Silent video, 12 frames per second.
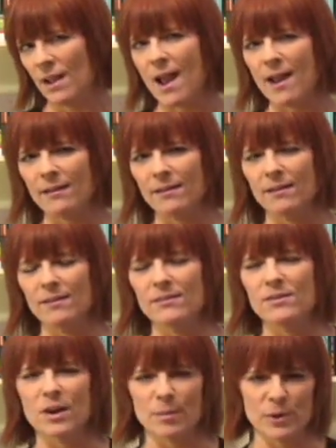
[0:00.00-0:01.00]
at
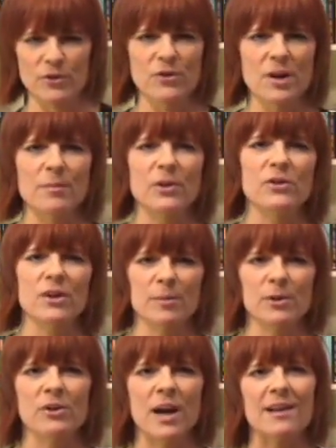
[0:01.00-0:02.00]

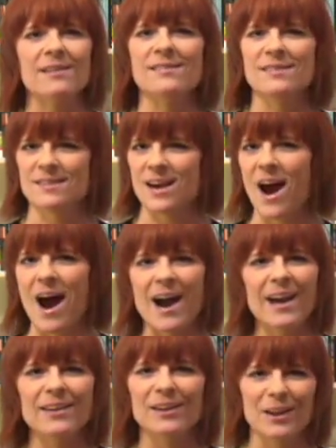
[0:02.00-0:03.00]

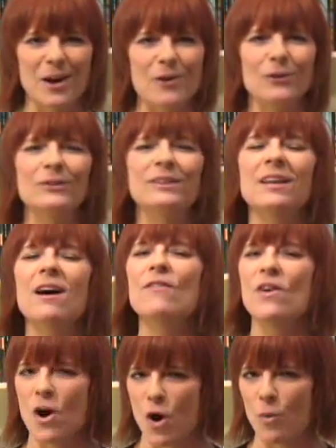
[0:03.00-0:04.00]

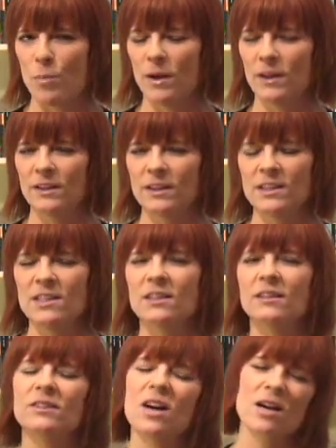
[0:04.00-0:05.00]

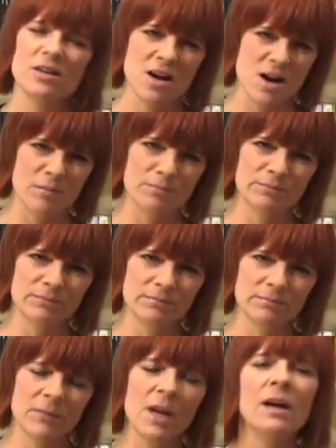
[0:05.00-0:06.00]
www.tideloadsofhope.com.
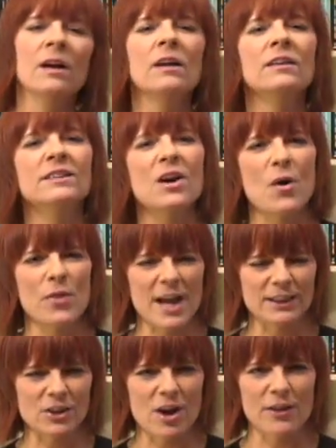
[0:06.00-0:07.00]
So
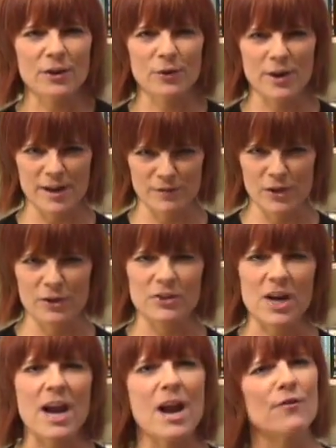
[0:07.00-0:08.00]
that's all the creative
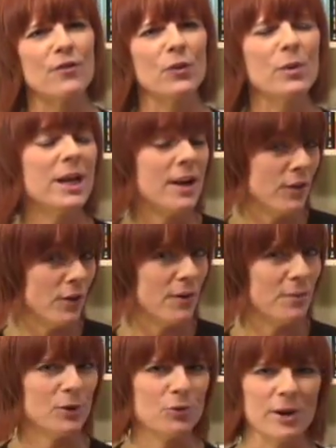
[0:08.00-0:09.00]
news I have for the week of
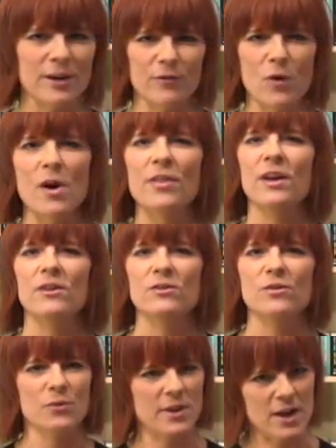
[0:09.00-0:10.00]
November 24th,
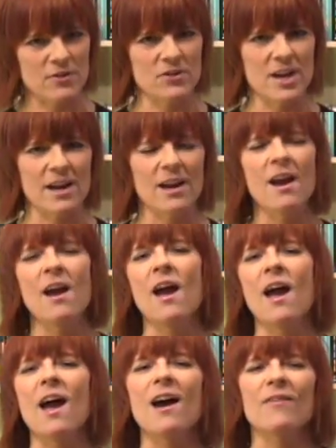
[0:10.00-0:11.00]
2008.
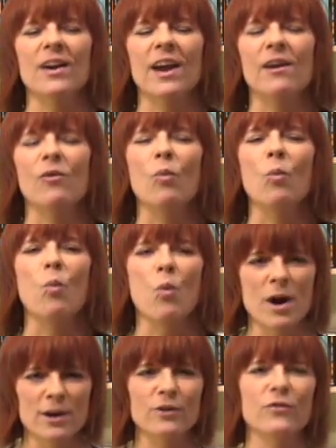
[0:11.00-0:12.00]
Have a
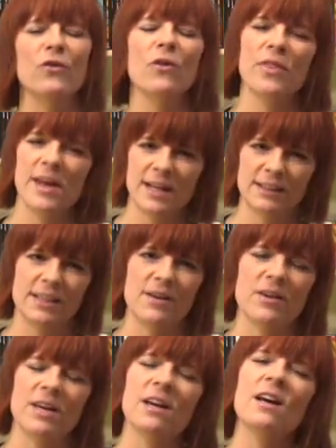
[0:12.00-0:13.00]
wonderful
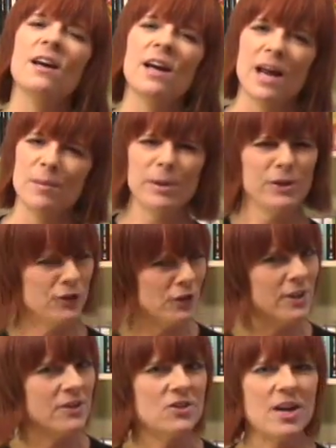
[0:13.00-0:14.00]
Thanksgiving, and be
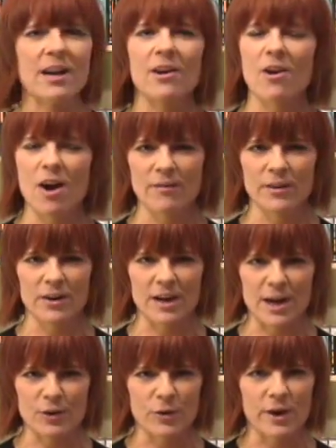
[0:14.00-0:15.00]
sure to check out all of our
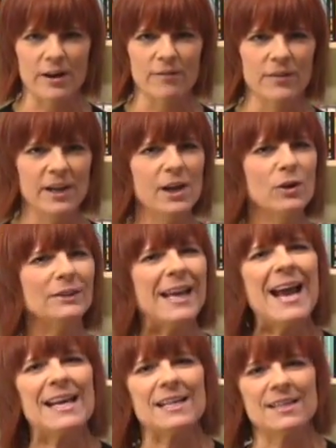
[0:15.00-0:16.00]
Get Creative videos
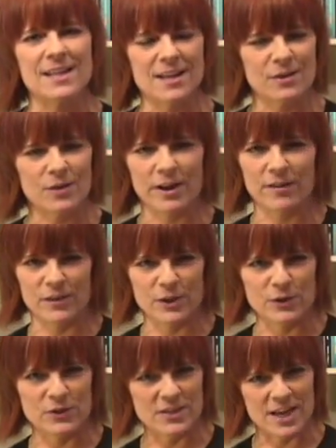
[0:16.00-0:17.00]
at
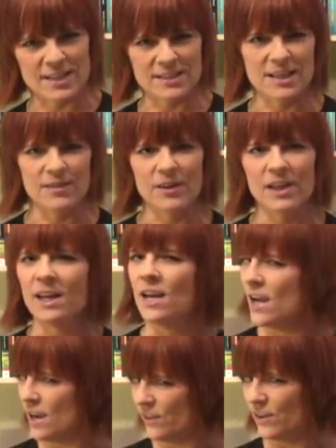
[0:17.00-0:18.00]
getcreativenews.tv.
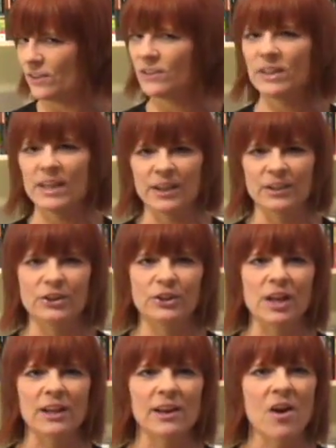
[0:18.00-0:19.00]
This is
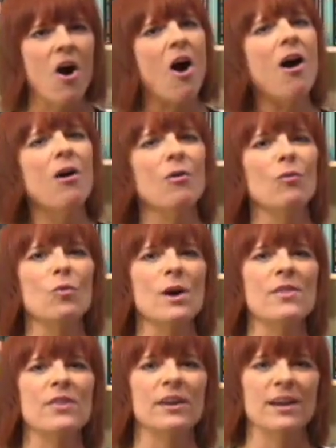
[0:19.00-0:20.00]
Shellie Hall
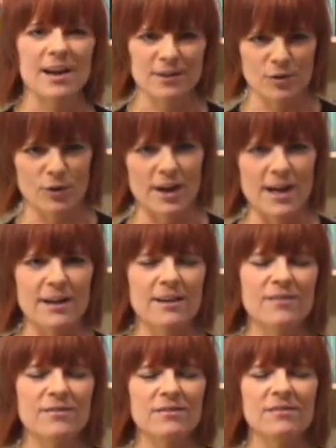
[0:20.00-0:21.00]
with Get
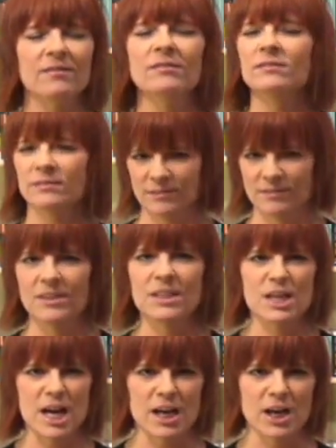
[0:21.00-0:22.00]
Creative.
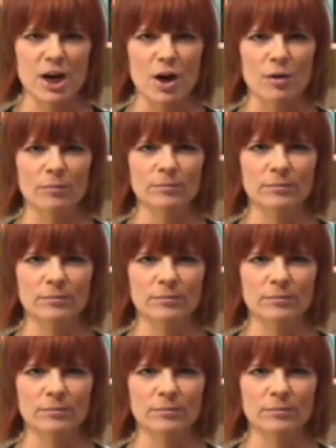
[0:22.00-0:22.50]
Take care.